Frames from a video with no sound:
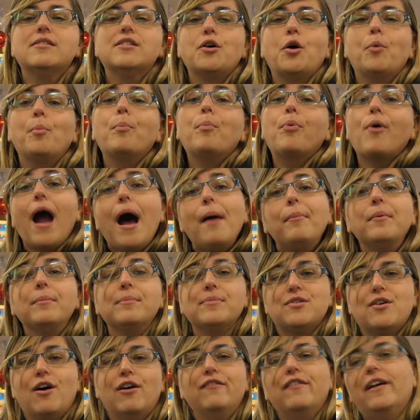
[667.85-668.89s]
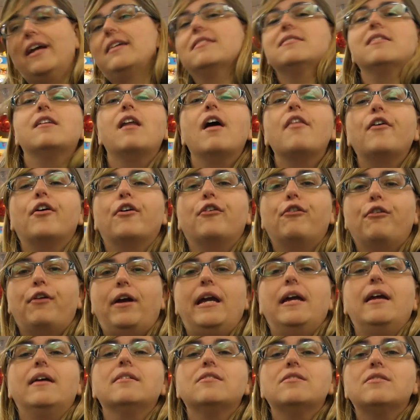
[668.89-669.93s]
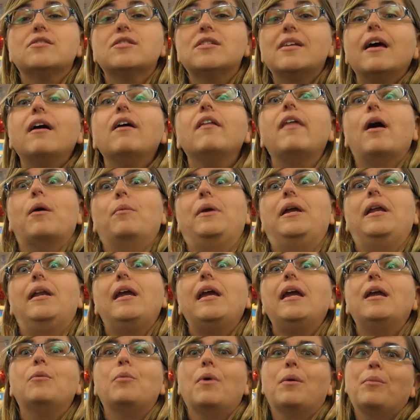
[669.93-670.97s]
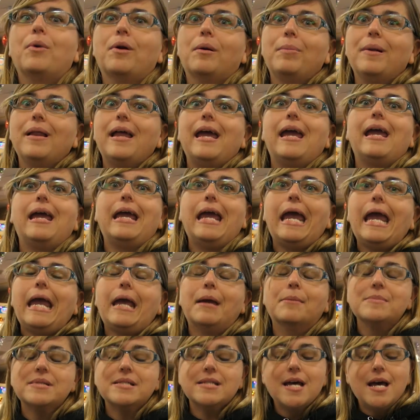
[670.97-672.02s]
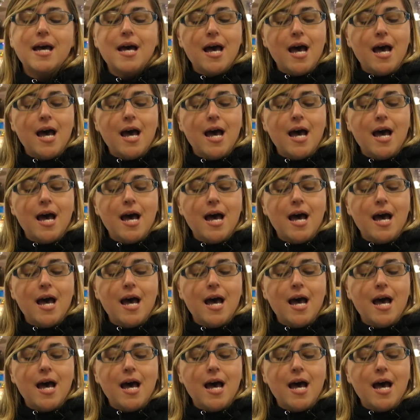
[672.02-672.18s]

So problem solving is another great skill that we need when we're playing games.